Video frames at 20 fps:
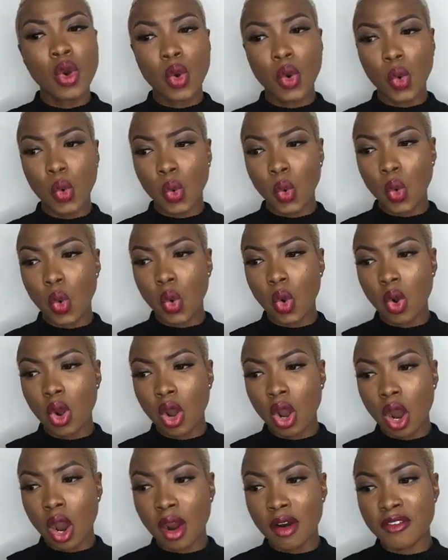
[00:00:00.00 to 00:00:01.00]
who
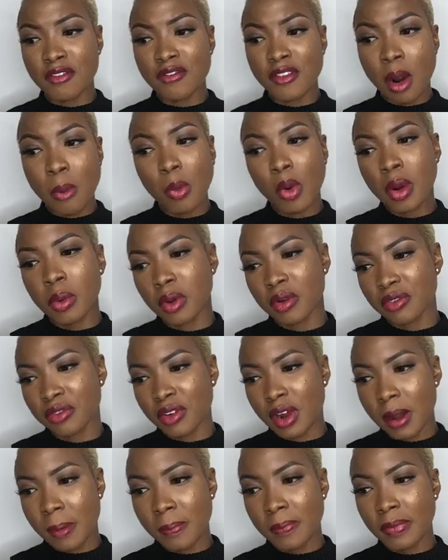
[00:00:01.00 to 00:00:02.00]
are from where we're
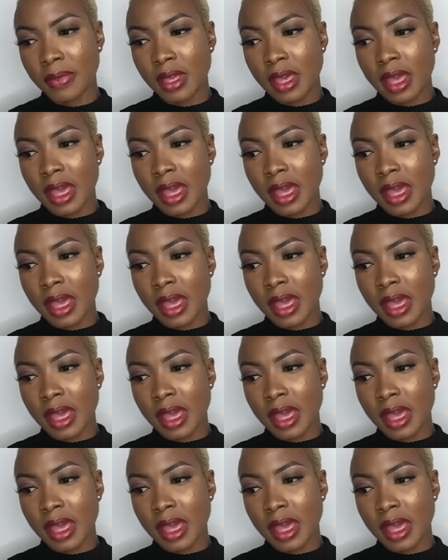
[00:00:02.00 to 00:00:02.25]
from